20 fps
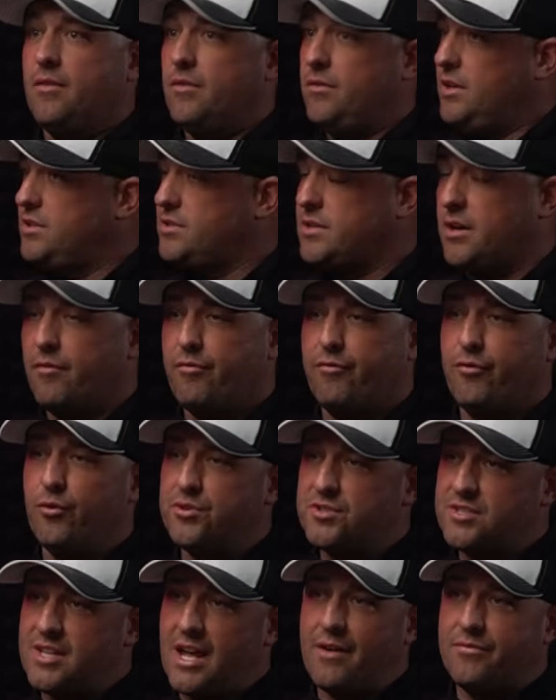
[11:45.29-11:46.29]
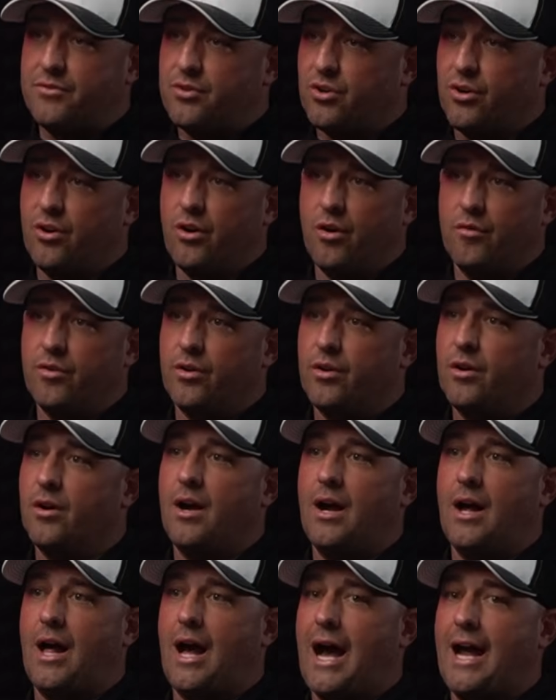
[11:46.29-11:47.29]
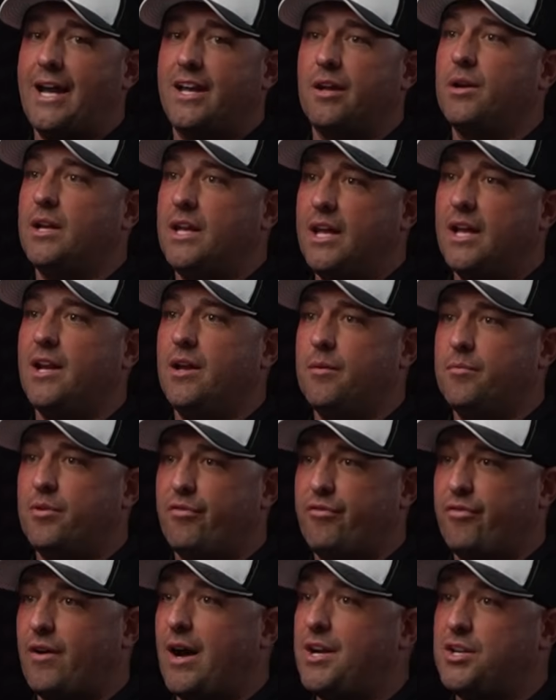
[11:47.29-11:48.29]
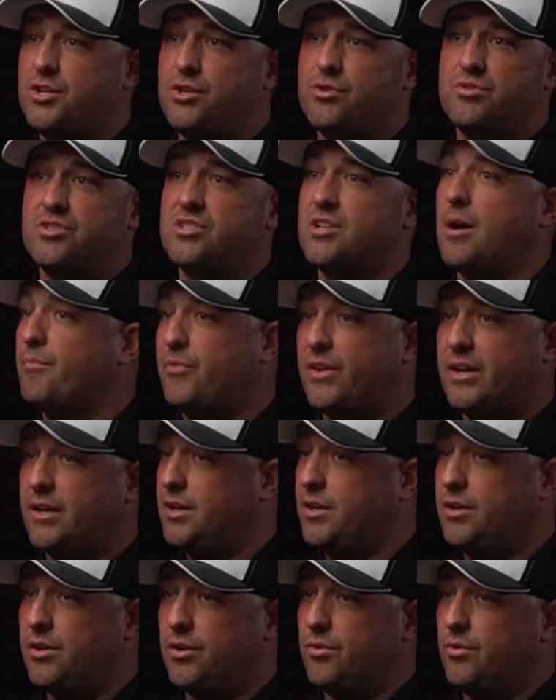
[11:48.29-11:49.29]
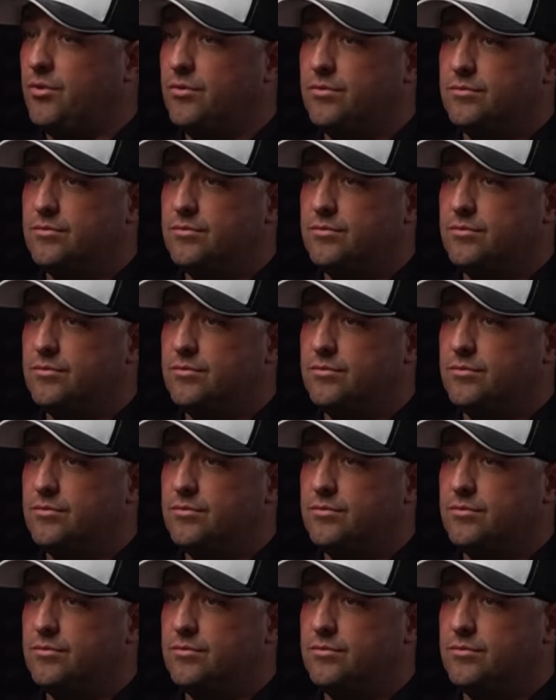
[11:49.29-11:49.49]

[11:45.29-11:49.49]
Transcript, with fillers: He's going to have full staff turnover. I can get him to find you something to do.